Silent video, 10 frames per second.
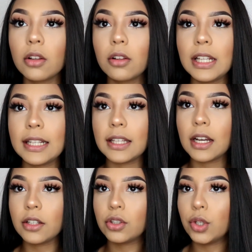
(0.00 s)

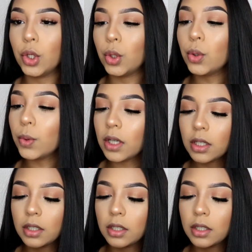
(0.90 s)
2.